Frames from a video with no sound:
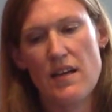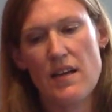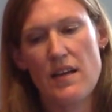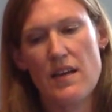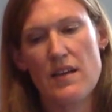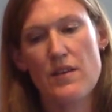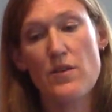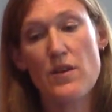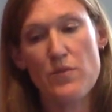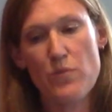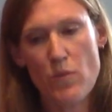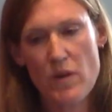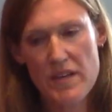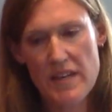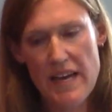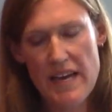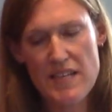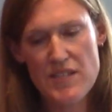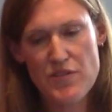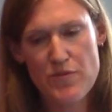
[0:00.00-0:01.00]
in one
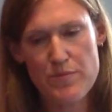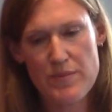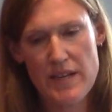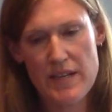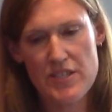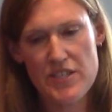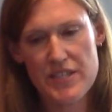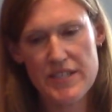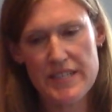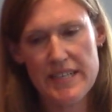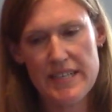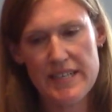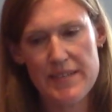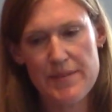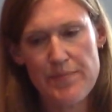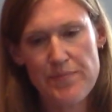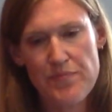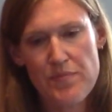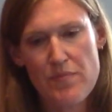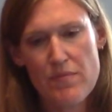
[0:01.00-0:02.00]
case from Nigeria,
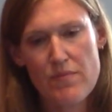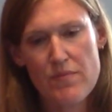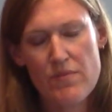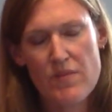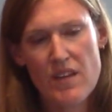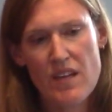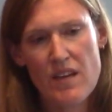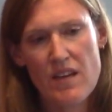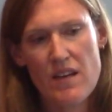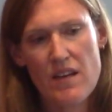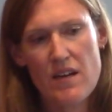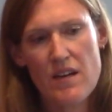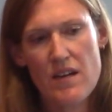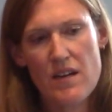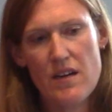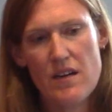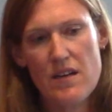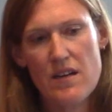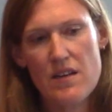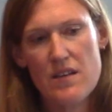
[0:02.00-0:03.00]

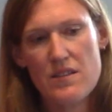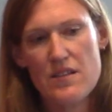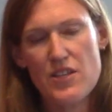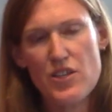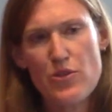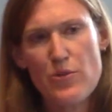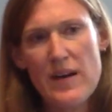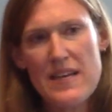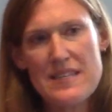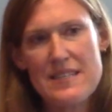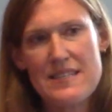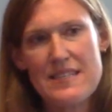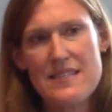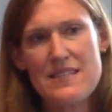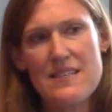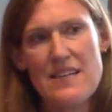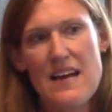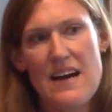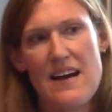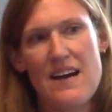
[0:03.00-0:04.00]
the US
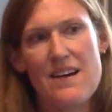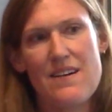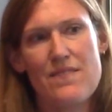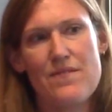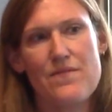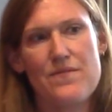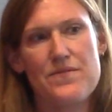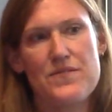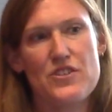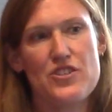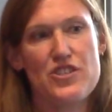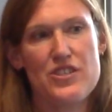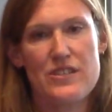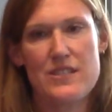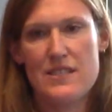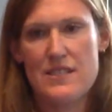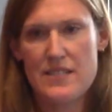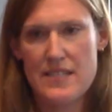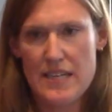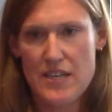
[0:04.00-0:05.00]
didn't have the
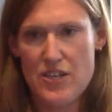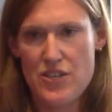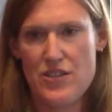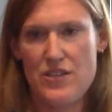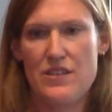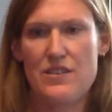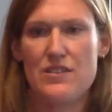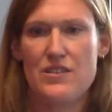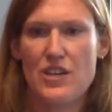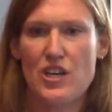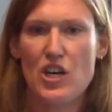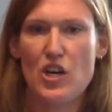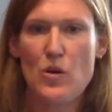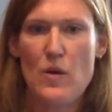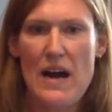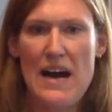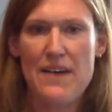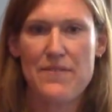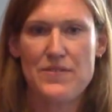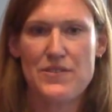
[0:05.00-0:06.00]
jurisdiction to go
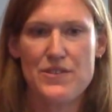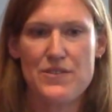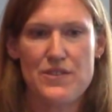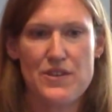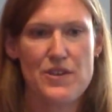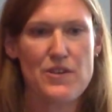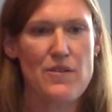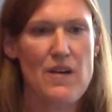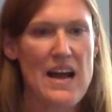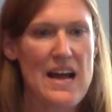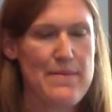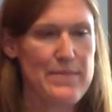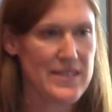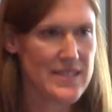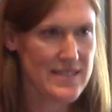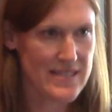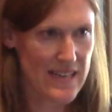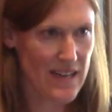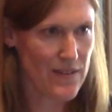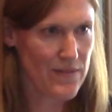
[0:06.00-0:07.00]
after the crime
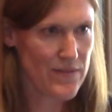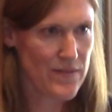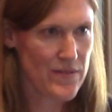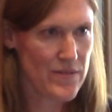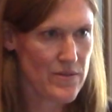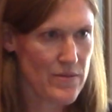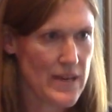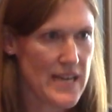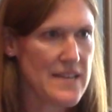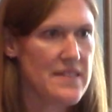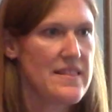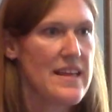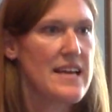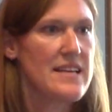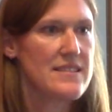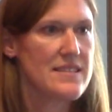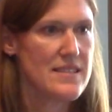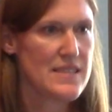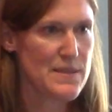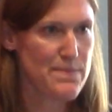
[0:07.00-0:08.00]
itself, right? They
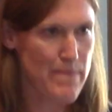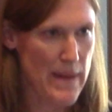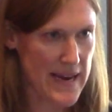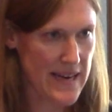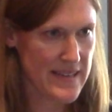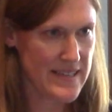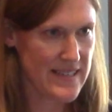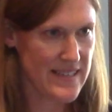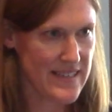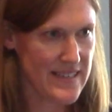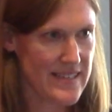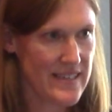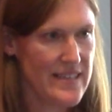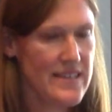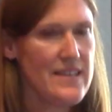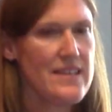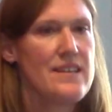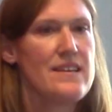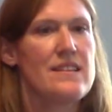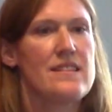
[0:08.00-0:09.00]
suspected
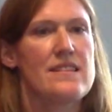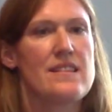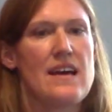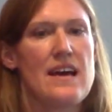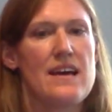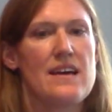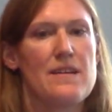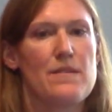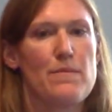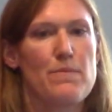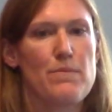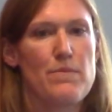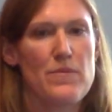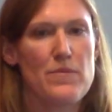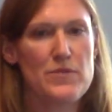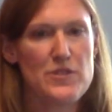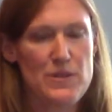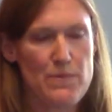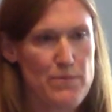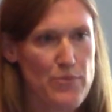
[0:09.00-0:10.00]
that
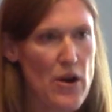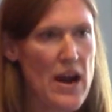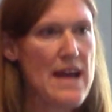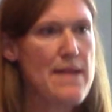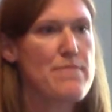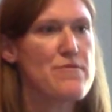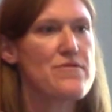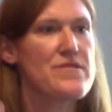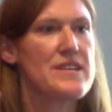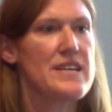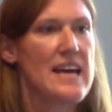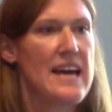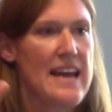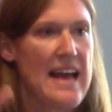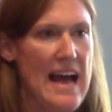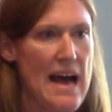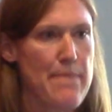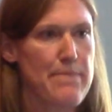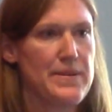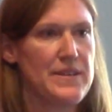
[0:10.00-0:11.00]
some bribery had
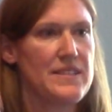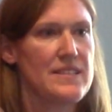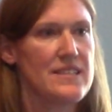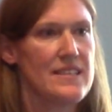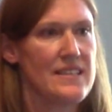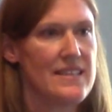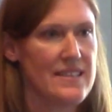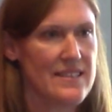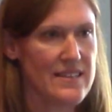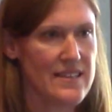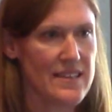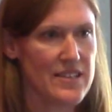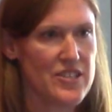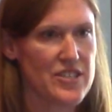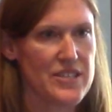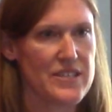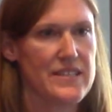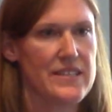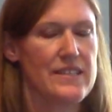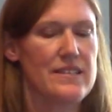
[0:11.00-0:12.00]
happened in
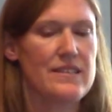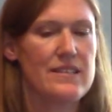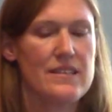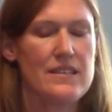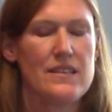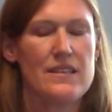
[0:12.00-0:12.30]
Nigeria.